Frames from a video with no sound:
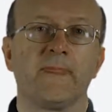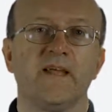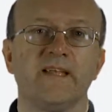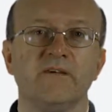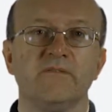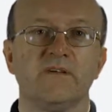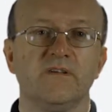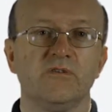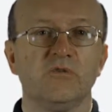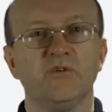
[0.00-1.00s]
Now,
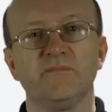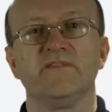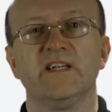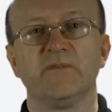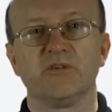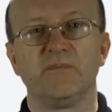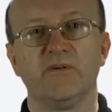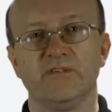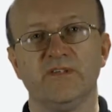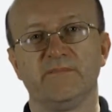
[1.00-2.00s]
there wouldn't be very much
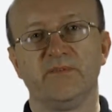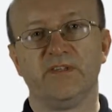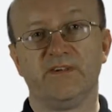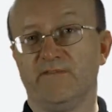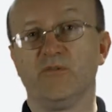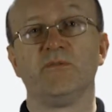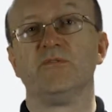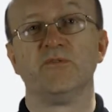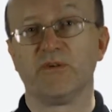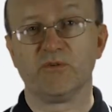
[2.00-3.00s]
point to number theory if all we were
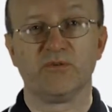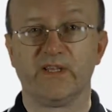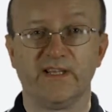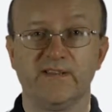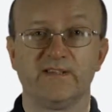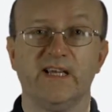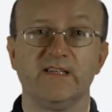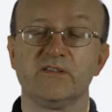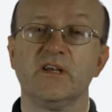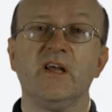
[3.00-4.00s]
doing was looking at the
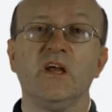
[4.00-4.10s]
sets.